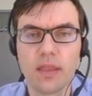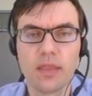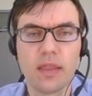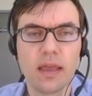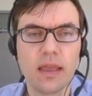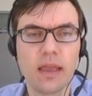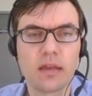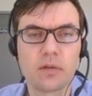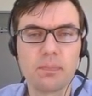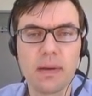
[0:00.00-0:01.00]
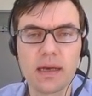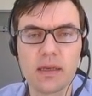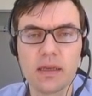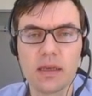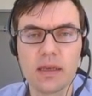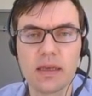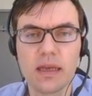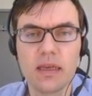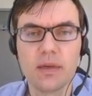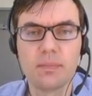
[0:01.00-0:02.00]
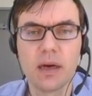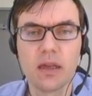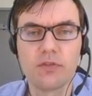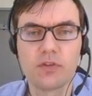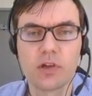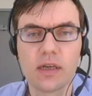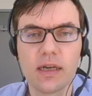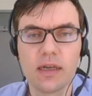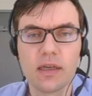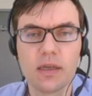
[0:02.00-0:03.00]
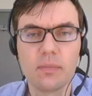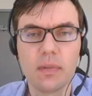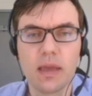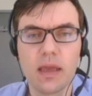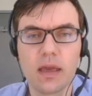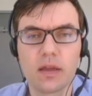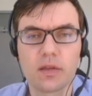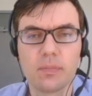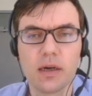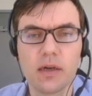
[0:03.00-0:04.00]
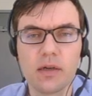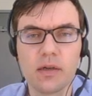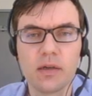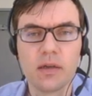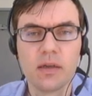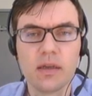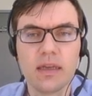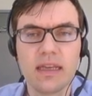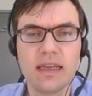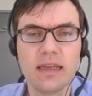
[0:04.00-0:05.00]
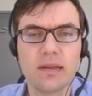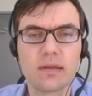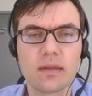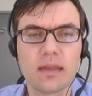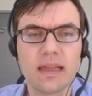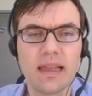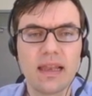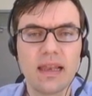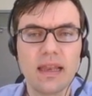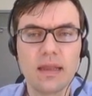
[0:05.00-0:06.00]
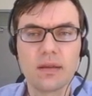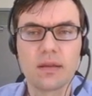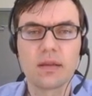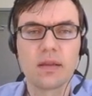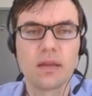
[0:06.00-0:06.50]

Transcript: The expected daily demand for an item, X bar, is less